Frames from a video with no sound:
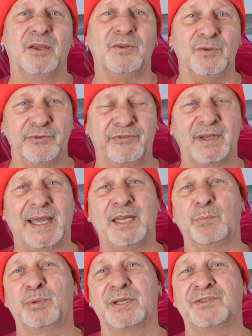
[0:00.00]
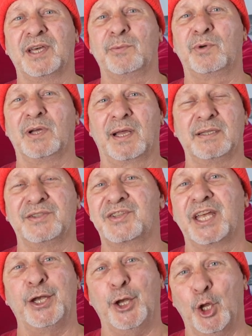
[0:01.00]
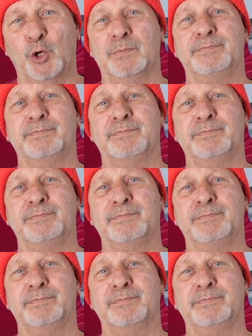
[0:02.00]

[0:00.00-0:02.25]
Newfoundland and Prince Edward Island said no.